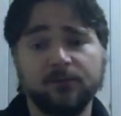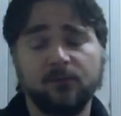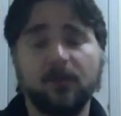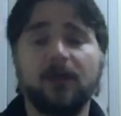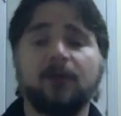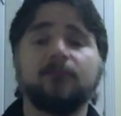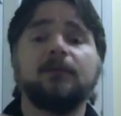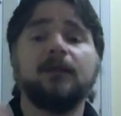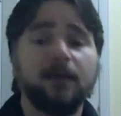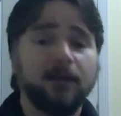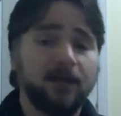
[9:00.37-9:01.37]
Well,
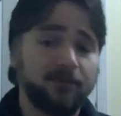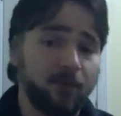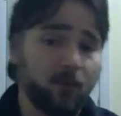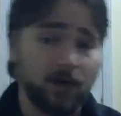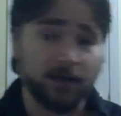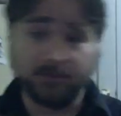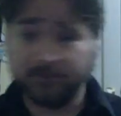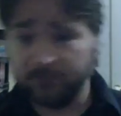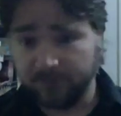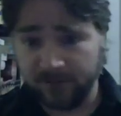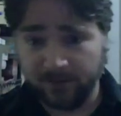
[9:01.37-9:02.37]
if I wanted to
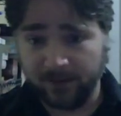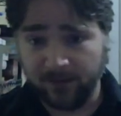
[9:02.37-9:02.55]
sell that